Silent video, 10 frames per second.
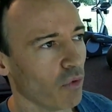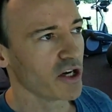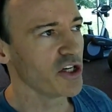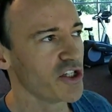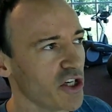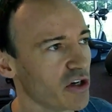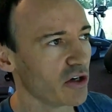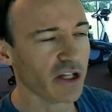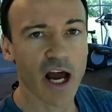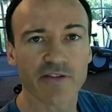What is
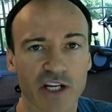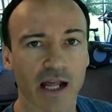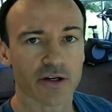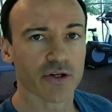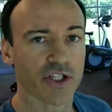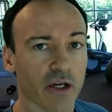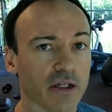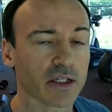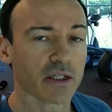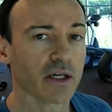your lifestyle result?